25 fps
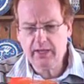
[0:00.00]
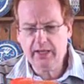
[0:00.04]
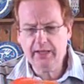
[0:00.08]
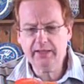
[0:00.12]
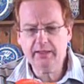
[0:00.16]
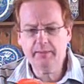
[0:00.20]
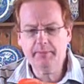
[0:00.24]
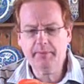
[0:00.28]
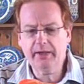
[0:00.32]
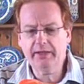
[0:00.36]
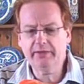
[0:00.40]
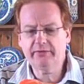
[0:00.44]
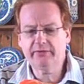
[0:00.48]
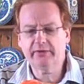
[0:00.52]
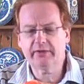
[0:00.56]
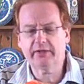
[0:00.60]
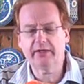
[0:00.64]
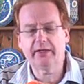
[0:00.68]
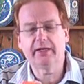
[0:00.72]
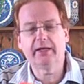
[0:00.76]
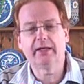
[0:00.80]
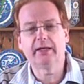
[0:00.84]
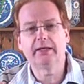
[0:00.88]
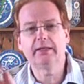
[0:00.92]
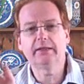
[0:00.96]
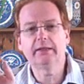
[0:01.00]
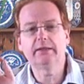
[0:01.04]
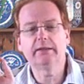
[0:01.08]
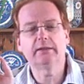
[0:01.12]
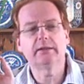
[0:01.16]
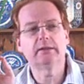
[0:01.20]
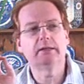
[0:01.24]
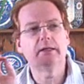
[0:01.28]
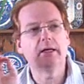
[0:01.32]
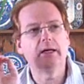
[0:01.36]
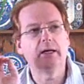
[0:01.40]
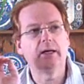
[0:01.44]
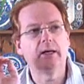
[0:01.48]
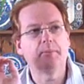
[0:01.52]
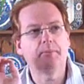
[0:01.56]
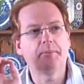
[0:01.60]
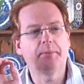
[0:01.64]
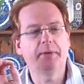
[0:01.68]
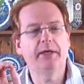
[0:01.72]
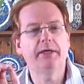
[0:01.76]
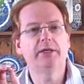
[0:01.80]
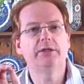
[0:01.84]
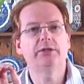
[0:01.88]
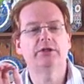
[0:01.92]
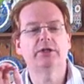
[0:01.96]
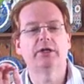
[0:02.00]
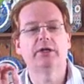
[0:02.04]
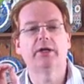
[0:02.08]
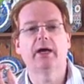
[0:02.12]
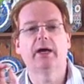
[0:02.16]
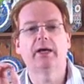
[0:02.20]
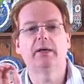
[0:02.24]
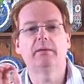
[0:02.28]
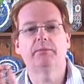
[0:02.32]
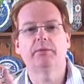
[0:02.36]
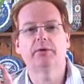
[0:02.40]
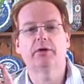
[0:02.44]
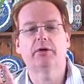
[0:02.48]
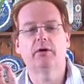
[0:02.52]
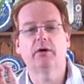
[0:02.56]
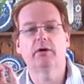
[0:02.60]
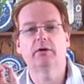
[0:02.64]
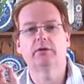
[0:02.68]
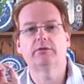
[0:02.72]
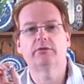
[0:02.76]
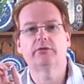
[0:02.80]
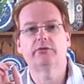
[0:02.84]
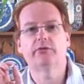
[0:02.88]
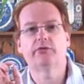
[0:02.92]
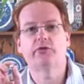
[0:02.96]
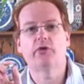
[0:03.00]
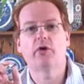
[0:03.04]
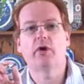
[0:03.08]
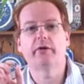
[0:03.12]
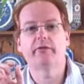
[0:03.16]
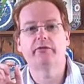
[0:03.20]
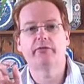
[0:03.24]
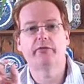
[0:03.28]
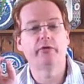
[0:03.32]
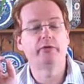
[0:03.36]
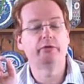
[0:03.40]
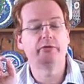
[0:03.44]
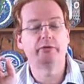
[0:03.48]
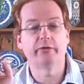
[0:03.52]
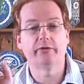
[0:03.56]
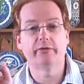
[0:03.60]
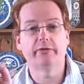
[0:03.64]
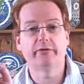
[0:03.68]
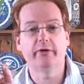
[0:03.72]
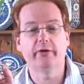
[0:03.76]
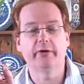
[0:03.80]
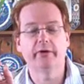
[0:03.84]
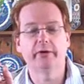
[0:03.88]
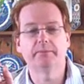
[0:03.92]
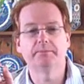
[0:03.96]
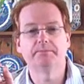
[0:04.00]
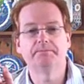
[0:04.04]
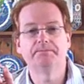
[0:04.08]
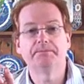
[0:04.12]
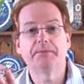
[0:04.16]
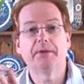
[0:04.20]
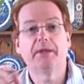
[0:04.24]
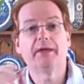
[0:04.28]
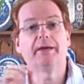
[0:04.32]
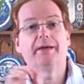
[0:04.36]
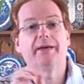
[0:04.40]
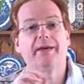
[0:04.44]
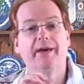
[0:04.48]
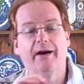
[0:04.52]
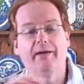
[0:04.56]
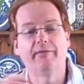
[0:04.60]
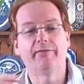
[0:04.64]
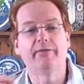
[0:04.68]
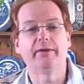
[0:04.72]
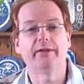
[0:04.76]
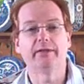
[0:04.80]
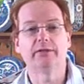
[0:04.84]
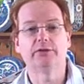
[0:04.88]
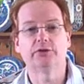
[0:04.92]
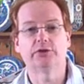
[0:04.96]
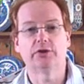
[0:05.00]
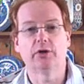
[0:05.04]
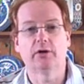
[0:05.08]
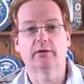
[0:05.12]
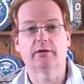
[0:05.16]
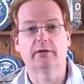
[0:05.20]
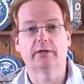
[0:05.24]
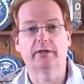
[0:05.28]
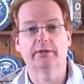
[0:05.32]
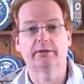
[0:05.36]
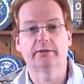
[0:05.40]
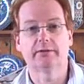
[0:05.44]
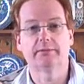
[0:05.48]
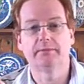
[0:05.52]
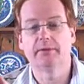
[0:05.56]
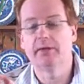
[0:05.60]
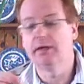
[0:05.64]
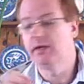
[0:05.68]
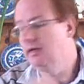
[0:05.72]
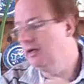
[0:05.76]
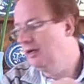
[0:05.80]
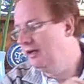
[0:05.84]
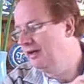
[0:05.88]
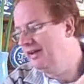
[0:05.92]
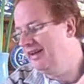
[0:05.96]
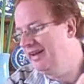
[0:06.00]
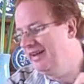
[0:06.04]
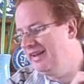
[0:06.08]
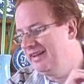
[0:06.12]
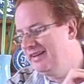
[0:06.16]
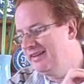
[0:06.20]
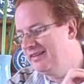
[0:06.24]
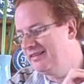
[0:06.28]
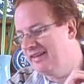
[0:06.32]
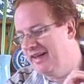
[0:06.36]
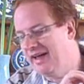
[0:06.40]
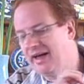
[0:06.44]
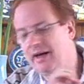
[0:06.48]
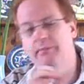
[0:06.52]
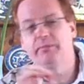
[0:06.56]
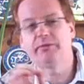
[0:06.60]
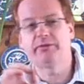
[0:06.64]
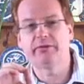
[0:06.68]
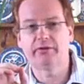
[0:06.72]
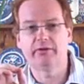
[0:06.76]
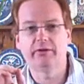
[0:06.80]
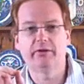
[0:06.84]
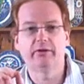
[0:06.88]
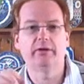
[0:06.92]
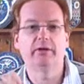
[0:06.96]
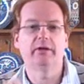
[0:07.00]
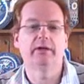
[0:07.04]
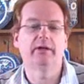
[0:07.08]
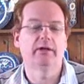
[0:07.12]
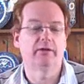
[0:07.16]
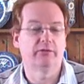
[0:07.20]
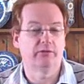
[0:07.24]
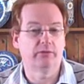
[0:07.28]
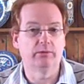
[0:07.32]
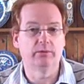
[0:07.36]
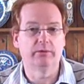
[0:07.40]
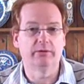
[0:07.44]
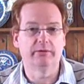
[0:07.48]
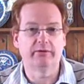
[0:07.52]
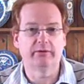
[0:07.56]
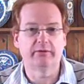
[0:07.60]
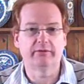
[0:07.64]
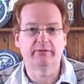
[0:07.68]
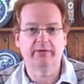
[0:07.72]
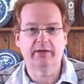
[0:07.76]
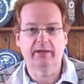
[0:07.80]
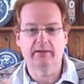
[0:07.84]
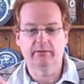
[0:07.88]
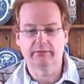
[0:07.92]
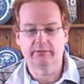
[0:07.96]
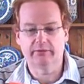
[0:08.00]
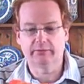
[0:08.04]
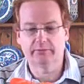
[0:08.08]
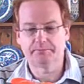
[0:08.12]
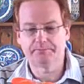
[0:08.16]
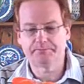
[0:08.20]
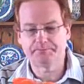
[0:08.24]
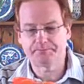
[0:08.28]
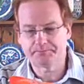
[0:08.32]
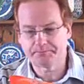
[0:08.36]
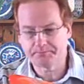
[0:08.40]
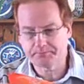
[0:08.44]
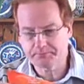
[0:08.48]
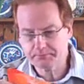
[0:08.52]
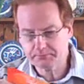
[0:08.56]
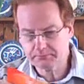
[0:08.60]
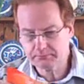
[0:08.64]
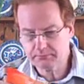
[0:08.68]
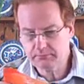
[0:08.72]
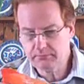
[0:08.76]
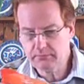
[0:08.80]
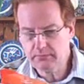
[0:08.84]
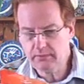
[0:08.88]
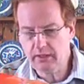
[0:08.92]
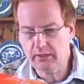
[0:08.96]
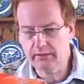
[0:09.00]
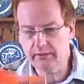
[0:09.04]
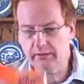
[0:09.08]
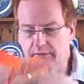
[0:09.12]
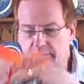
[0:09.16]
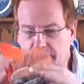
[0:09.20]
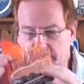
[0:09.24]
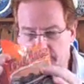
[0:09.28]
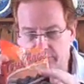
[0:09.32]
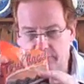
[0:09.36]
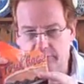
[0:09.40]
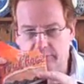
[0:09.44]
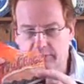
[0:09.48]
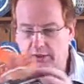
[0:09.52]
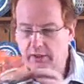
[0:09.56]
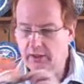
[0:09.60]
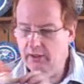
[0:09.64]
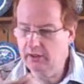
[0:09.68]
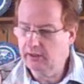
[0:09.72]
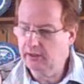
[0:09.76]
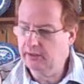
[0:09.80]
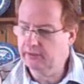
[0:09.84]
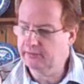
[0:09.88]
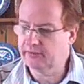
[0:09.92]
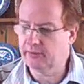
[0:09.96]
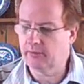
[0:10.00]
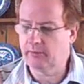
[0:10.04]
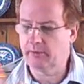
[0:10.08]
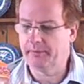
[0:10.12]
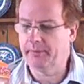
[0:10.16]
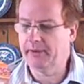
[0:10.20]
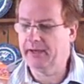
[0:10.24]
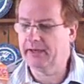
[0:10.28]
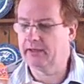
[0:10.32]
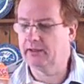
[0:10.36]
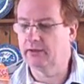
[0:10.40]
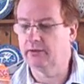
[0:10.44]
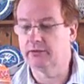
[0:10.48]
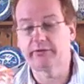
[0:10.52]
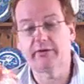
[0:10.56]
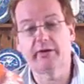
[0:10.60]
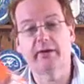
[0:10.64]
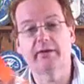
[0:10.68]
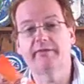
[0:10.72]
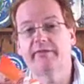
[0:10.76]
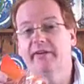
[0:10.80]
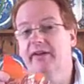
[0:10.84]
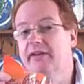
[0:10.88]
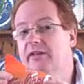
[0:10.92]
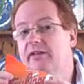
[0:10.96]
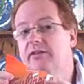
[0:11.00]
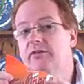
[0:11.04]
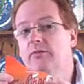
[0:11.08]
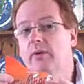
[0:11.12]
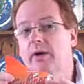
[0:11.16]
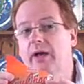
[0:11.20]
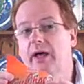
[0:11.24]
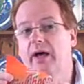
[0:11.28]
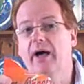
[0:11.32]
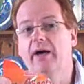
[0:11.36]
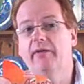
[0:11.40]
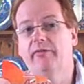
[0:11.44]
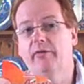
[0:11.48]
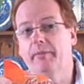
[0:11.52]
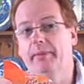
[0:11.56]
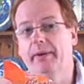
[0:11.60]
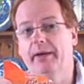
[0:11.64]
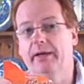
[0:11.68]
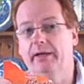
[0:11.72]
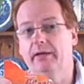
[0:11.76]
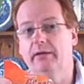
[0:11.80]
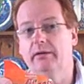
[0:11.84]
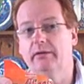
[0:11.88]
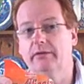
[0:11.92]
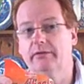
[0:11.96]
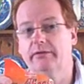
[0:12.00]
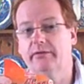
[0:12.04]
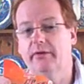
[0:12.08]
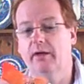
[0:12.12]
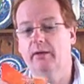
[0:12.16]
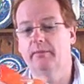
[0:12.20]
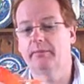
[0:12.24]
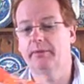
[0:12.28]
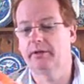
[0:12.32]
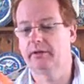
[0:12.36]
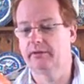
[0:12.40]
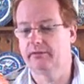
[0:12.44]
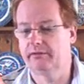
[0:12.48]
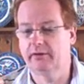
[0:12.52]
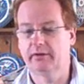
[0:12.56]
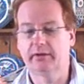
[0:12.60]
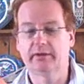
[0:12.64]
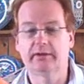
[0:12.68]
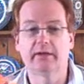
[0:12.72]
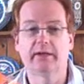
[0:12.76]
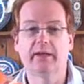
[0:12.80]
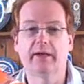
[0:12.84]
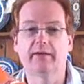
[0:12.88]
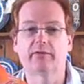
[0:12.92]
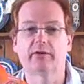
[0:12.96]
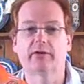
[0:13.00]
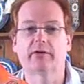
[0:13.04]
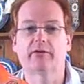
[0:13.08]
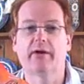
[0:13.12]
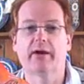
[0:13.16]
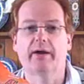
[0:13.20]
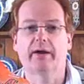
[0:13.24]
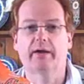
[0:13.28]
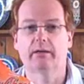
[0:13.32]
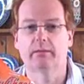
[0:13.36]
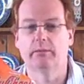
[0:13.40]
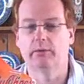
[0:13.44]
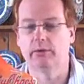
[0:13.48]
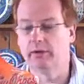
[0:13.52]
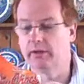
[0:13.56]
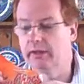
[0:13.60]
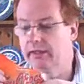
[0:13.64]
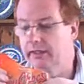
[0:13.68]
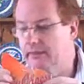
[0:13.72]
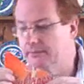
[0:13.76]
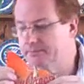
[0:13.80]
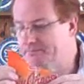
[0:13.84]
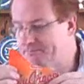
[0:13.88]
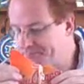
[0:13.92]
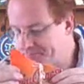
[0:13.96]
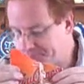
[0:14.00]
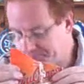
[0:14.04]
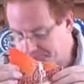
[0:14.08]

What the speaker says: and they're basically a little peach and apricot dried fruit dessert covered in chocolate. It is absolutely as good as it sounds. This is what a packet looks like. In fact, this is what half a packet looks like because I did have a crack at them earlier.